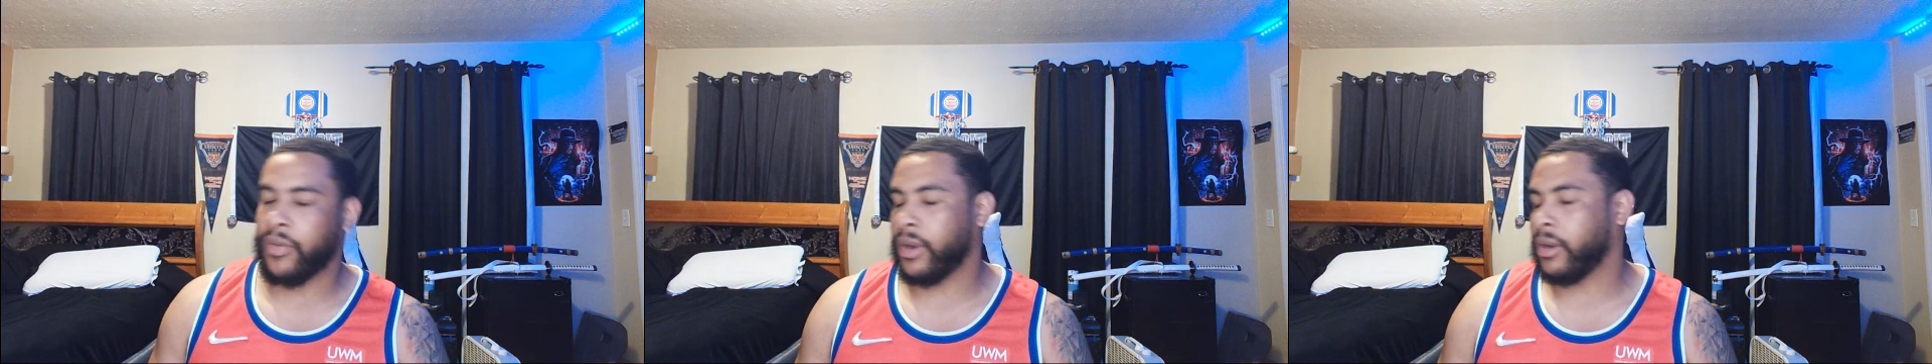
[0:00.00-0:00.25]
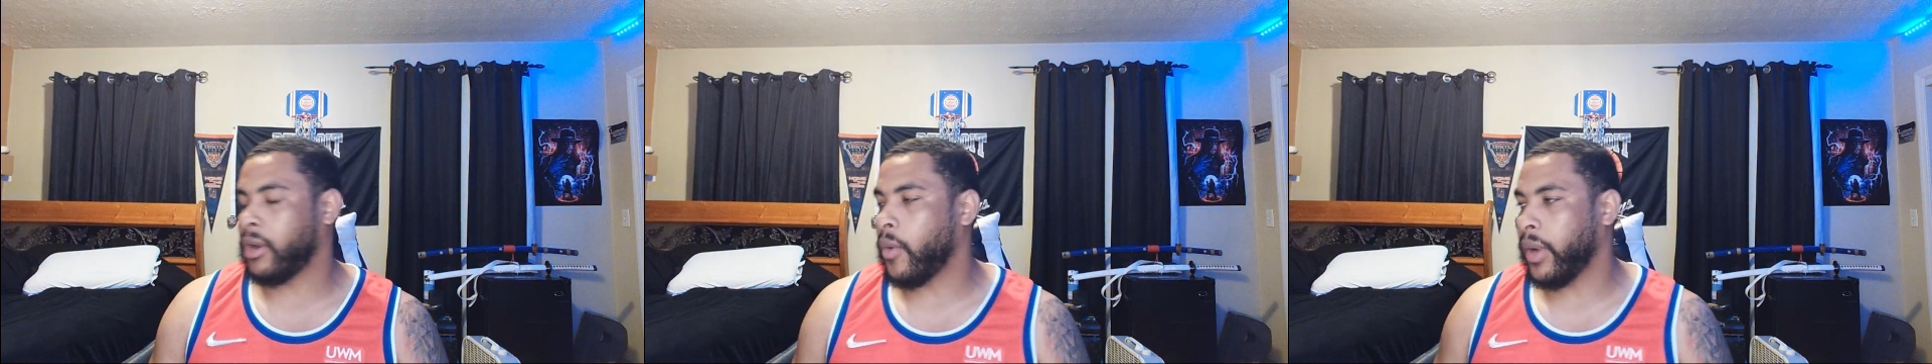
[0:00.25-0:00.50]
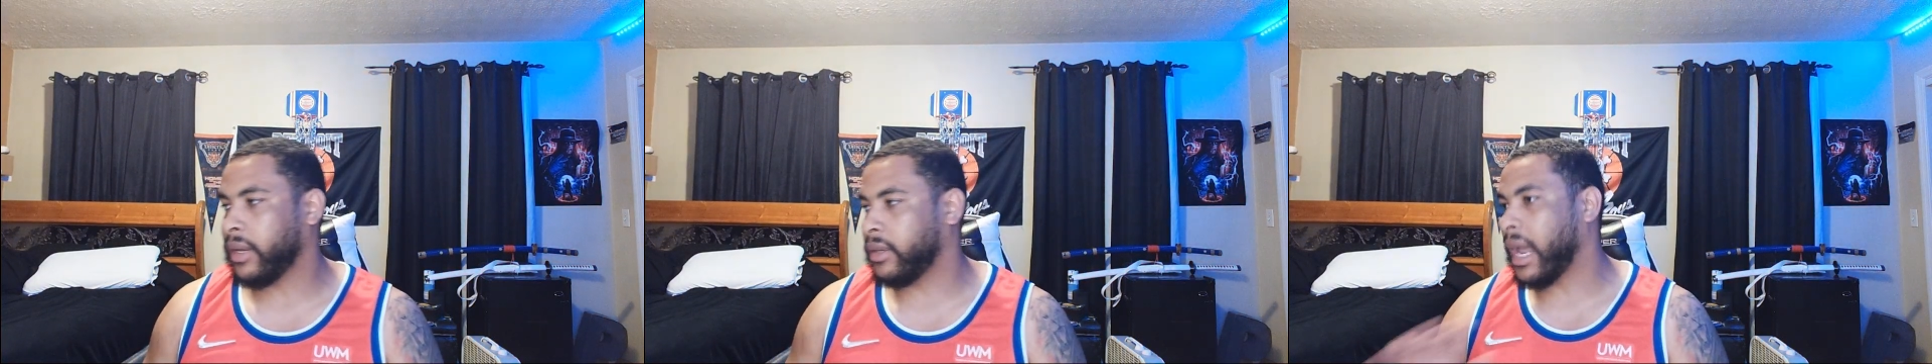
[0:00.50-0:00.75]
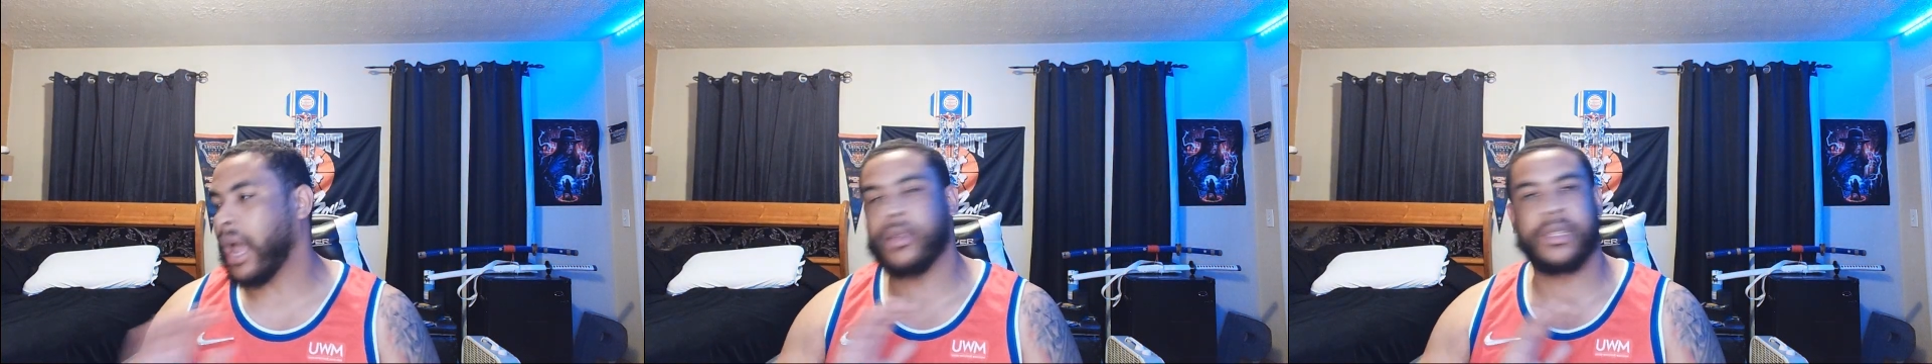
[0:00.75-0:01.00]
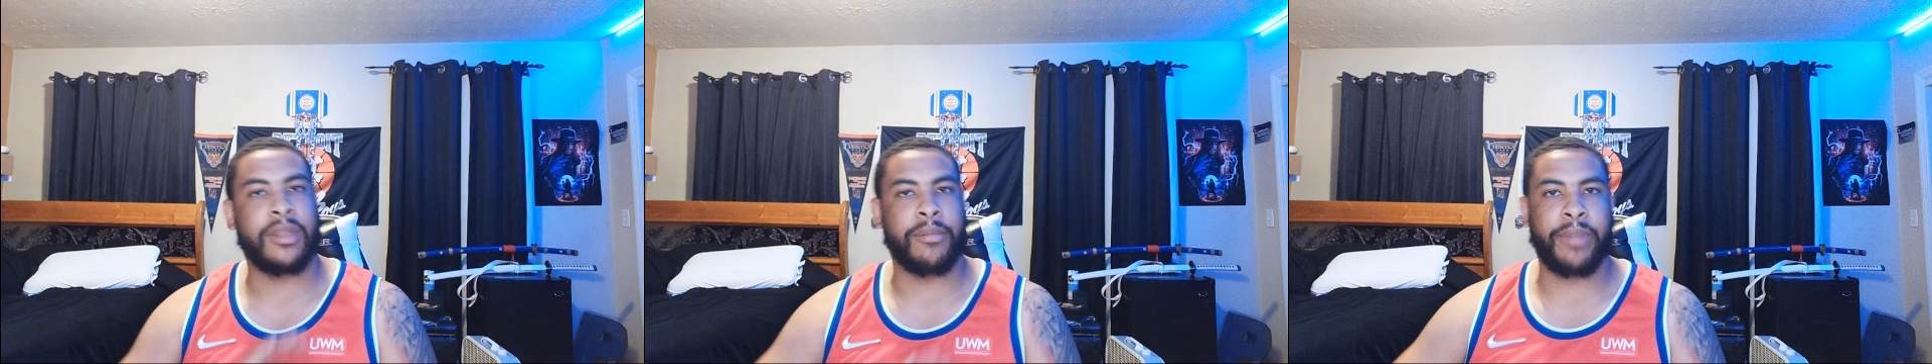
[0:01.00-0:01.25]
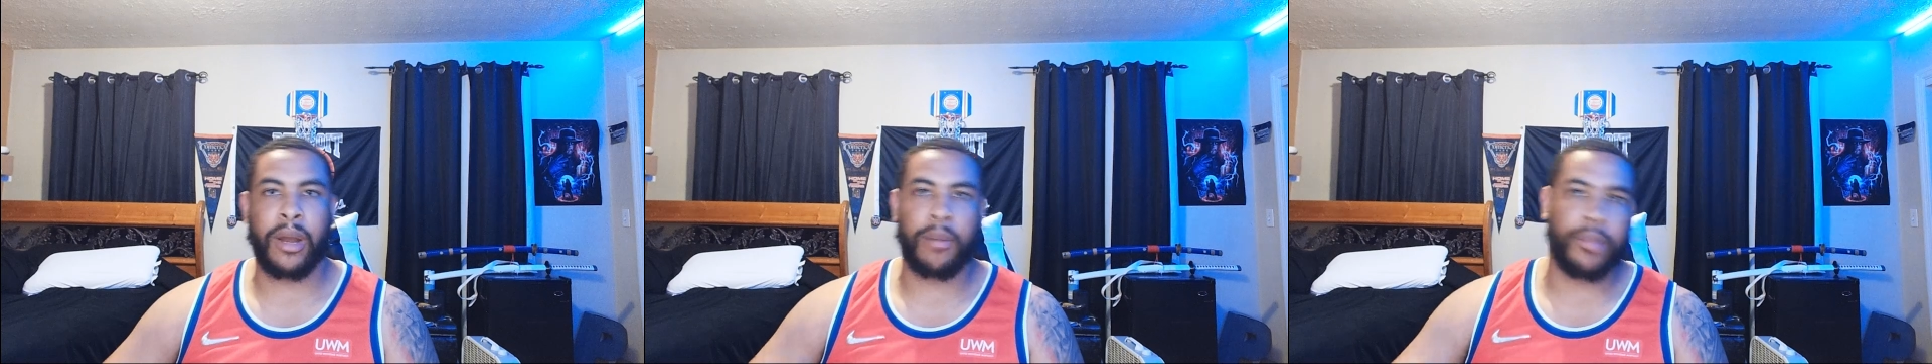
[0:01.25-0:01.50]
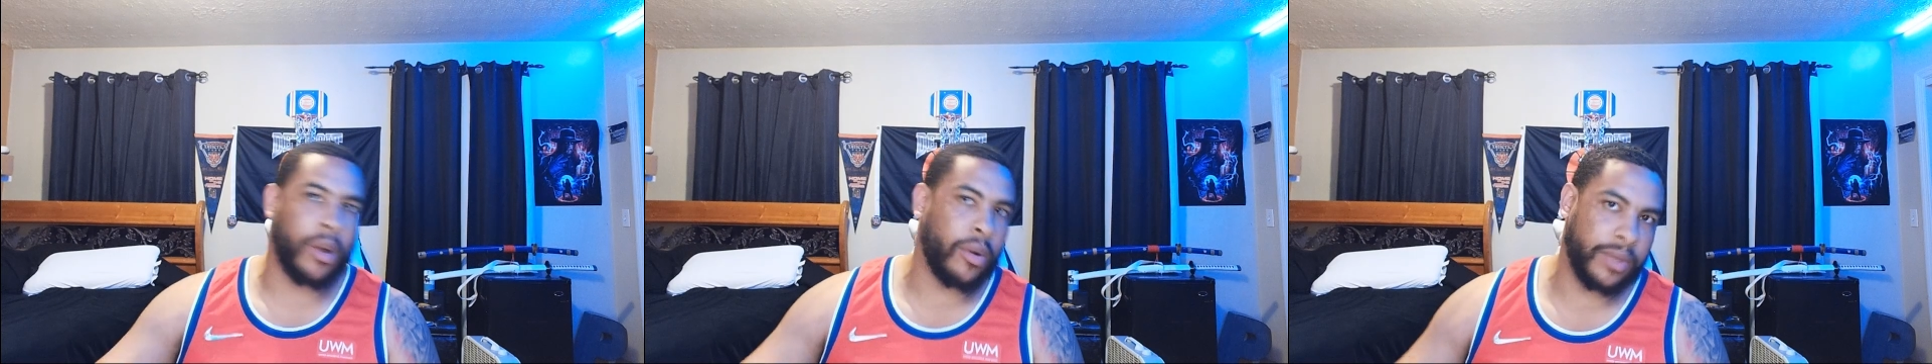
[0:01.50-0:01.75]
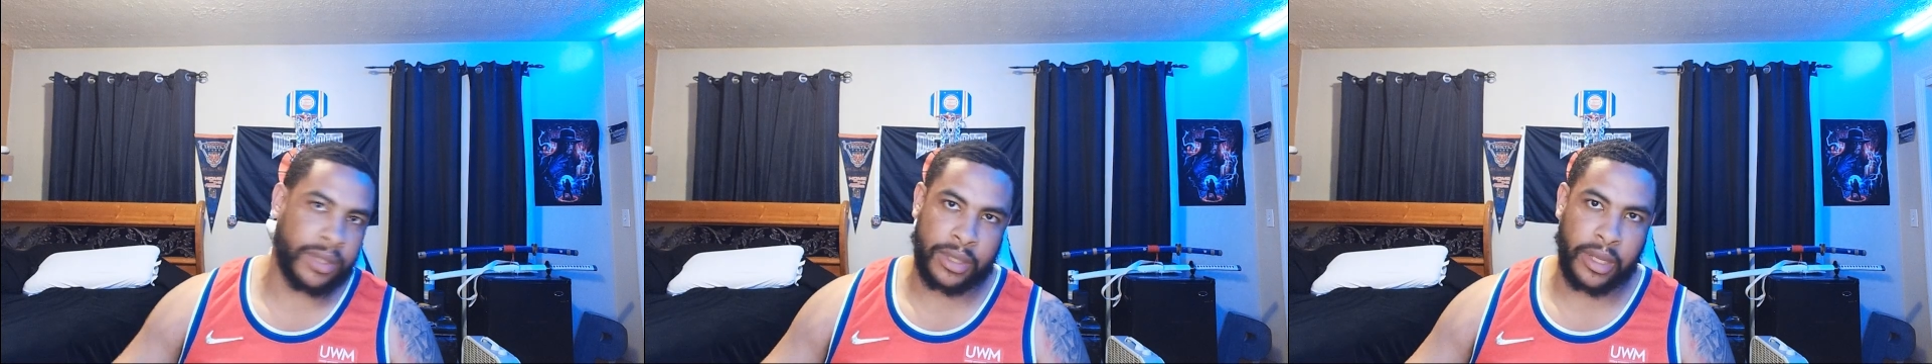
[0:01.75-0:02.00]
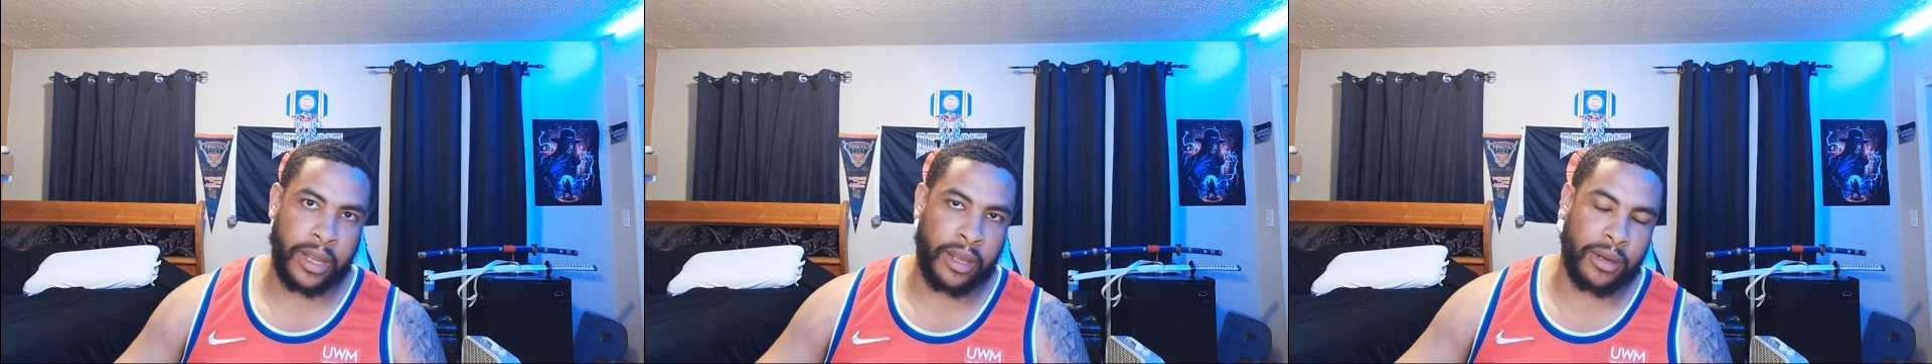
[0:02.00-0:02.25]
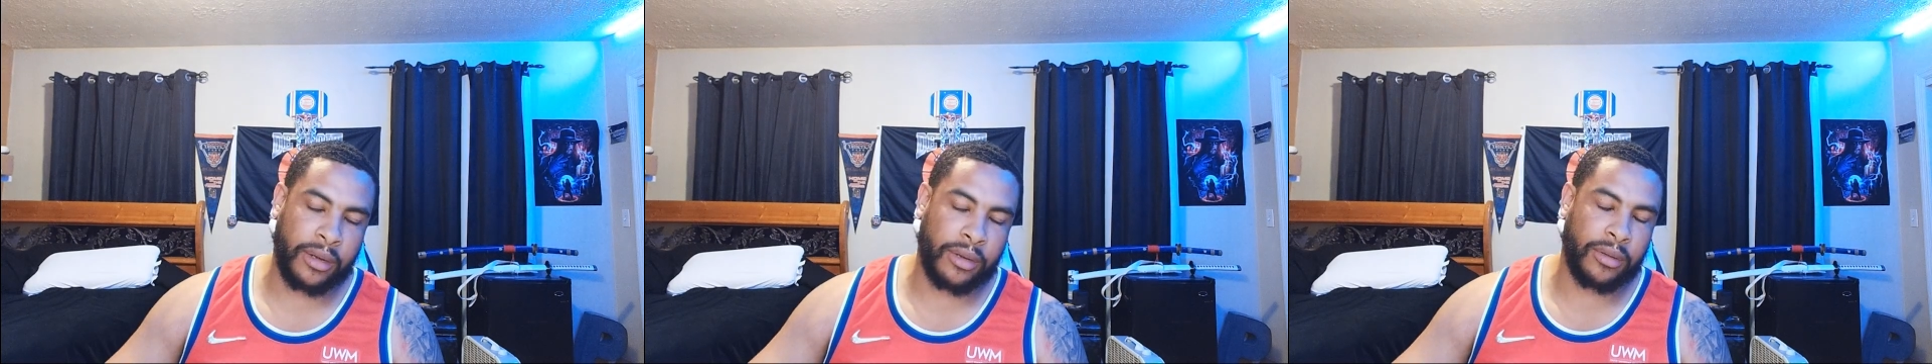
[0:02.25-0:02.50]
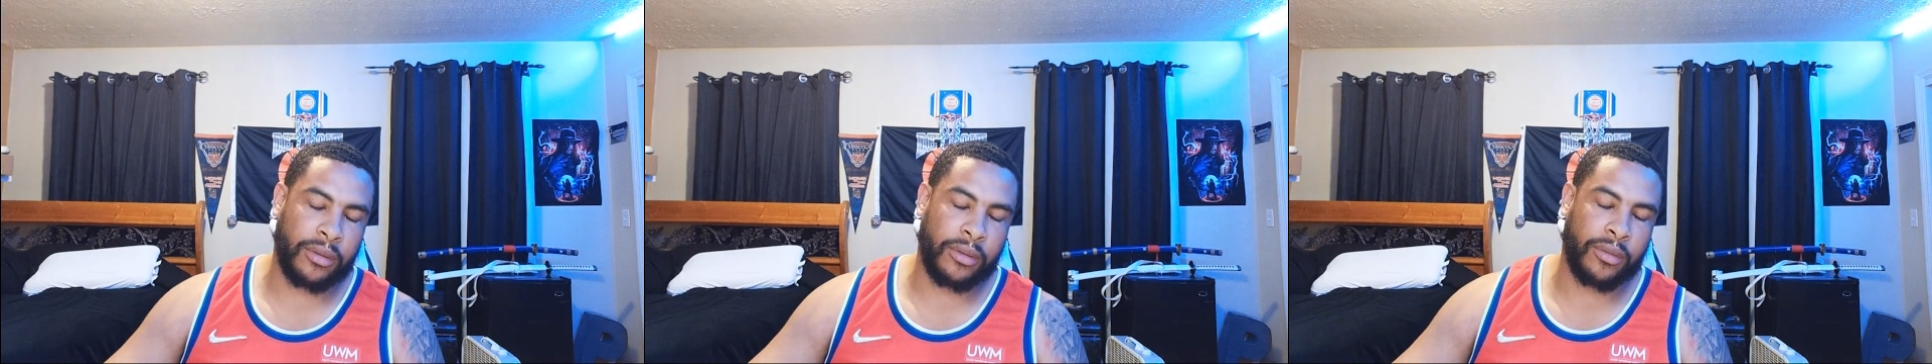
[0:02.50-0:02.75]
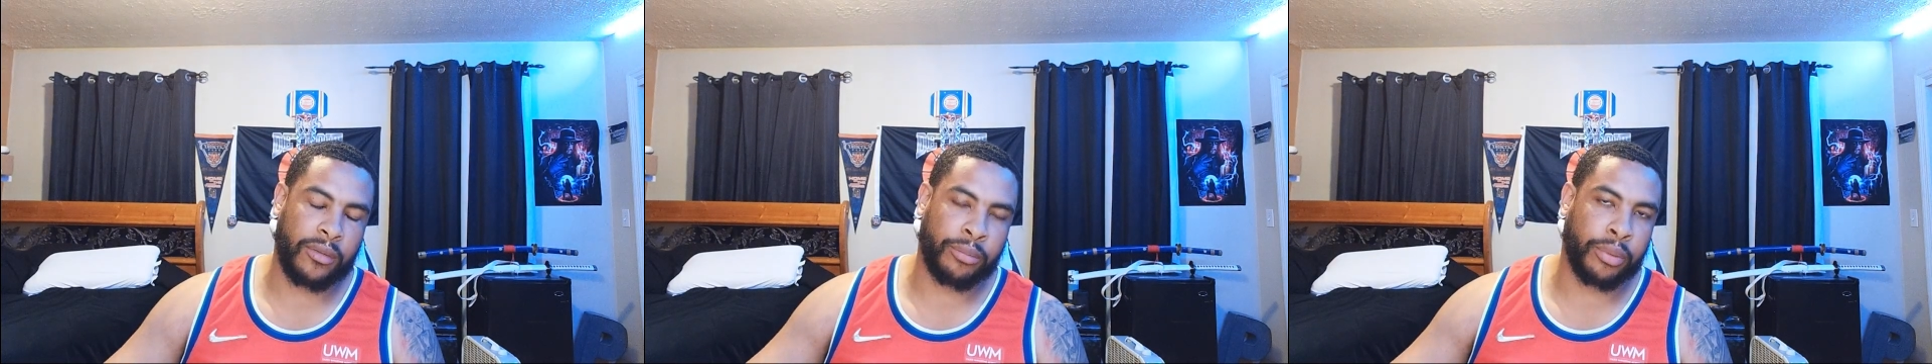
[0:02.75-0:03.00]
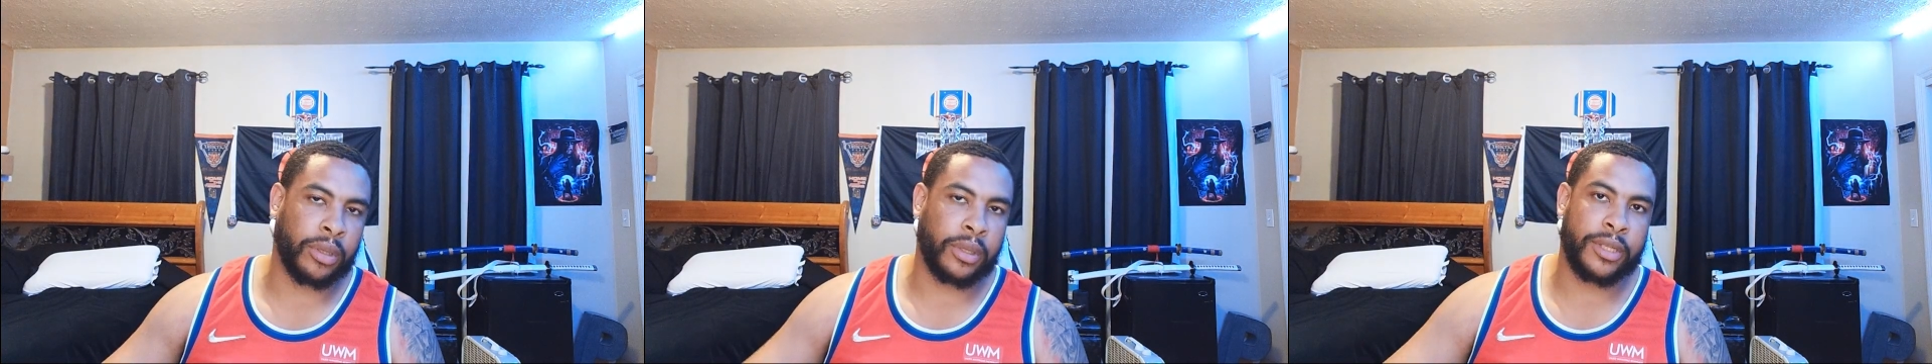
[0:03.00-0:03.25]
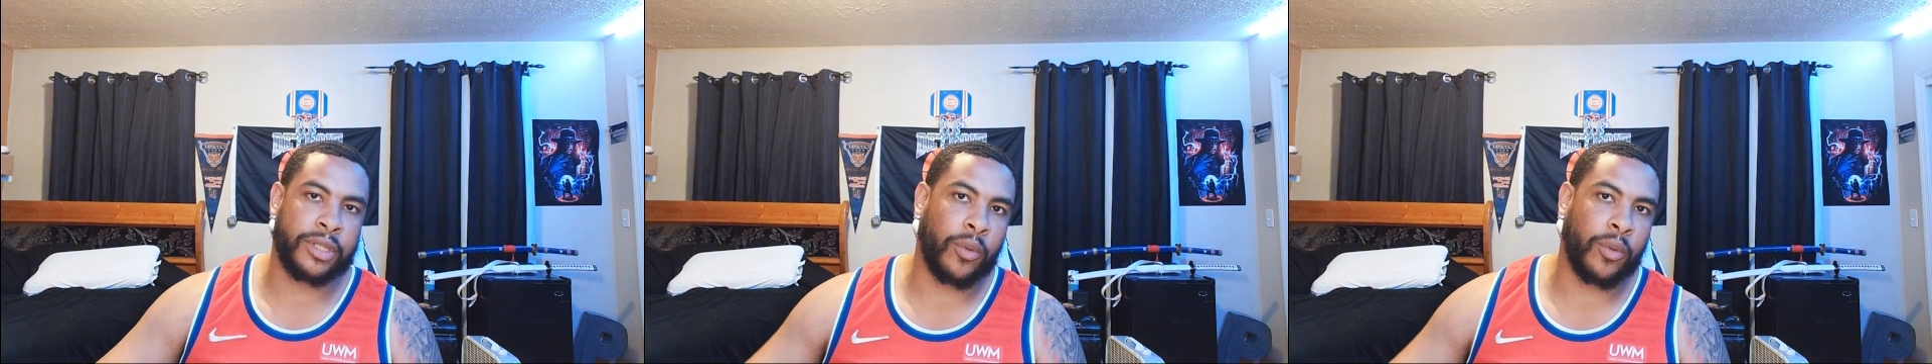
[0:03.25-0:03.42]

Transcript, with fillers: They're going down to the bare bones in Brooklyn.